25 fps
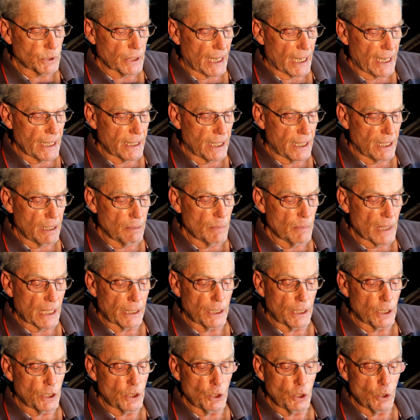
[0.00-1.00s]
take him and
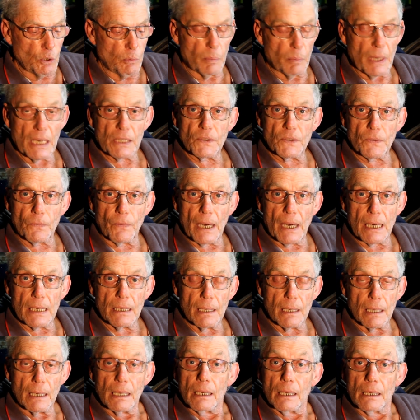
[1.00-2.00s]
his new best
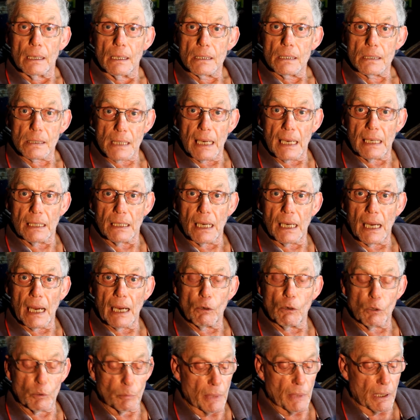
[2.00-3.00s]
friend Sandy
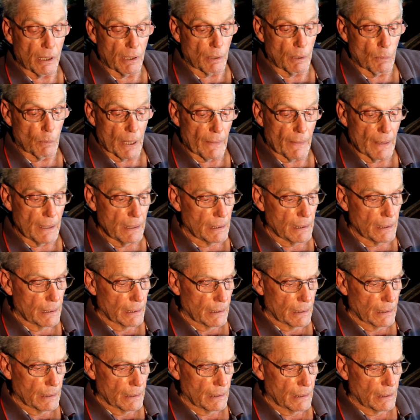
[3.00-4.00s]
Harold Merriweather.
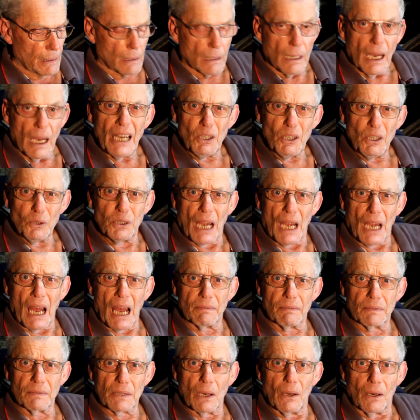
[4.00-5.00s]
Are you
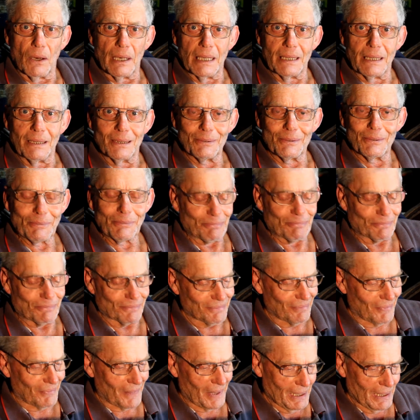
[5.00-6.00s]
daft, Clyde?
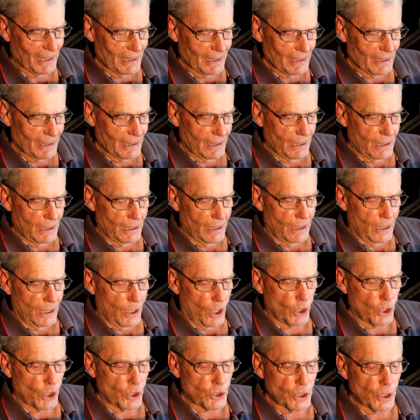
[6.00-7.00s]

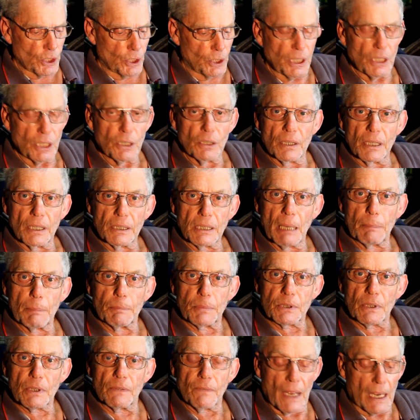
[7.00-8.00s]
On a journey to the
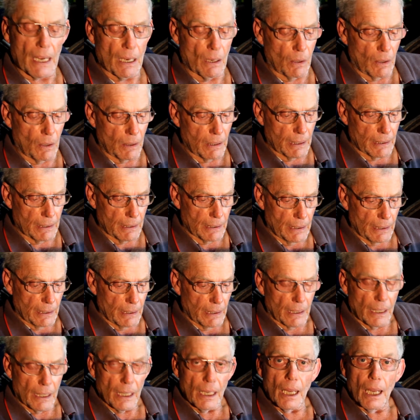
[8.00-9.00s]
depths of hell
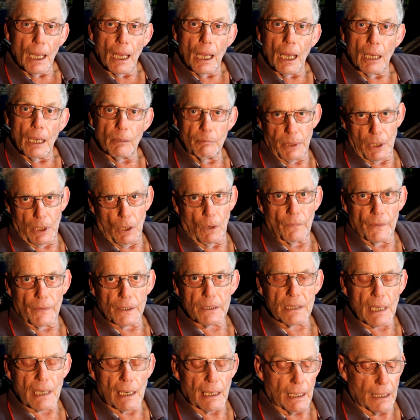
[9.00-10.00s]
and beyond the
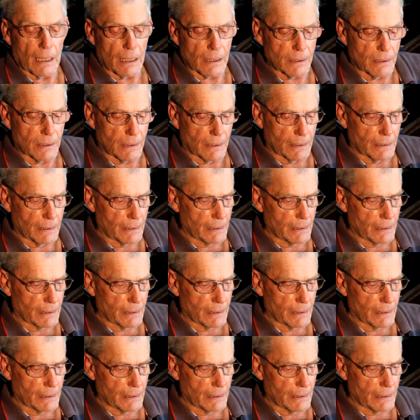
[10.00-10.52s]
stars.